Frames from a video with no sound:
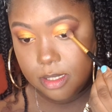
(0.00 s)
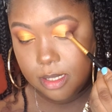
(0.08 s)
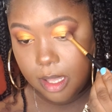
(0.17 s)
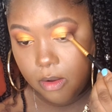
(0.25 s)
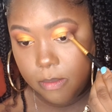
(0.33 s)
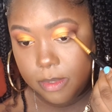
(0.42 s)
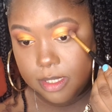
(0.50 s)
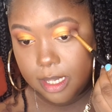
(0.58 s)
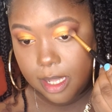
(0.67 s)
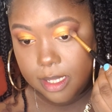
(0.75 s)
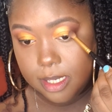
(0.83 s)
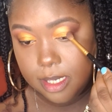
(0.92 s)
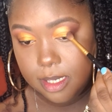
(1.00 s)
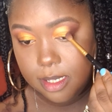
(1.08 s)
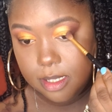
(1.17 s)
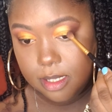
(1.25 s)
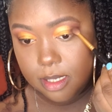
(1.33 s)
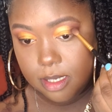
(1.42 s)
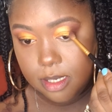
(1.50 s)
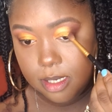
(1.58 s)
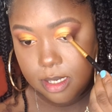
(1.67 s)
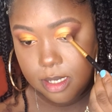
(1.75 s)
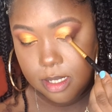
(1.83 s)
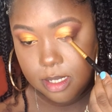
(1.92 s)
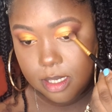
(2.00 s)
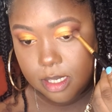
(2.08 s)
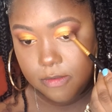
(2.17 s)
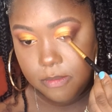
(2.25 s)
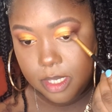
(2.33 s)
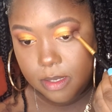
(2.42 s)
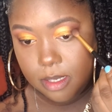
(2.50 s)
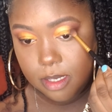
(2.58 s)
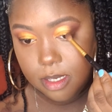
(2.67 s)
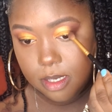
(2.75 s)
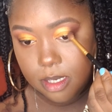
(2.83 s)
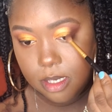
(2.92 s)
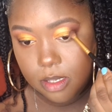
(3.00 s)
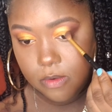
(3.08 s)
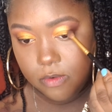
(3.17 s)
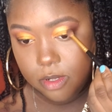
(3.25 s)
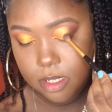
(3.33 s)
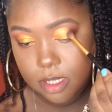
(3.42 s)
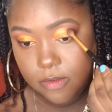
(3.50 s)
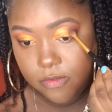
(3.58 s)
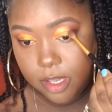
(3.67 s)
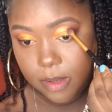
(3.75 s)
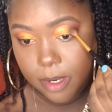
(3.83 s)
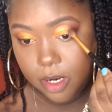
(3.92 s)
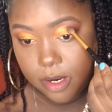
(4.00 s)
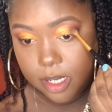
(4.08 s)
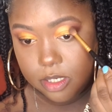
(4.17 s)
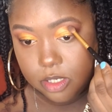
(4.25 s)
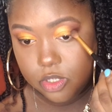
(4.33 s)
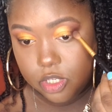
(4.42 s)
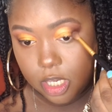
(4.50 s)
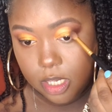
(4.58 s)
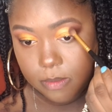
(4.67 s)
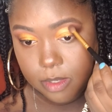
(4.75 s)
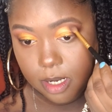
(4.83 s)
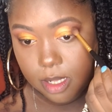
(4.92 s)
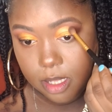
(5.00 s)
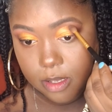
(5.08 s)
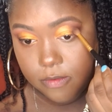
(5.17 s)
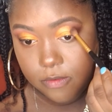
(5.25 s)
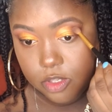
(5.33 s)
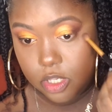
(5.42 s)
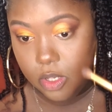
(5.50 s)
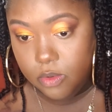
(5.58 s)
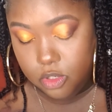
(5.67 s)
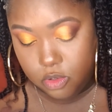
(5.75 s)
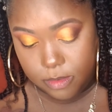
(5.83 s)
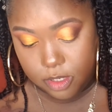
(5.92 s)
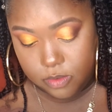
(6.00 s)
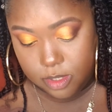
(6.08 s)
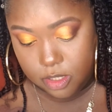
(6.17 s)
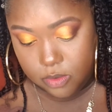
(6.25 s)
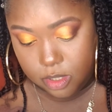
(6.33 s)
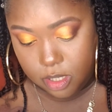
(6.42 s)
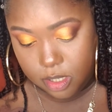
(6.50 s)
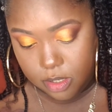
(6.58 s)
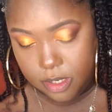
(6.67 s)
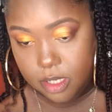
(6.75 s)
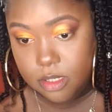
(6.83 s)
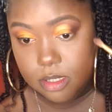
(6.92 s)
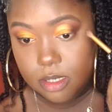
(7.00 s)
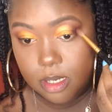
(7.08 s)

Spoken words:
our metallic in and give me really define my crescent shape that I love so much when I do a cut crease.